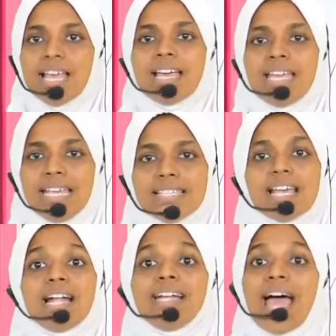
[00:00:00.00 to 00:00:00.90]
is
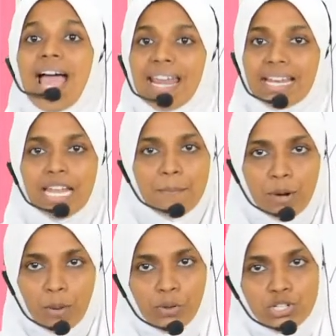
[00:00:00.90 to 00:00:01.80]
directly
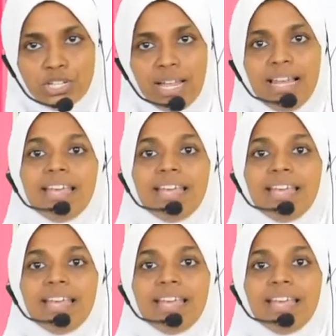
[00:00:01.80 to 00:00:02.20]
proportional.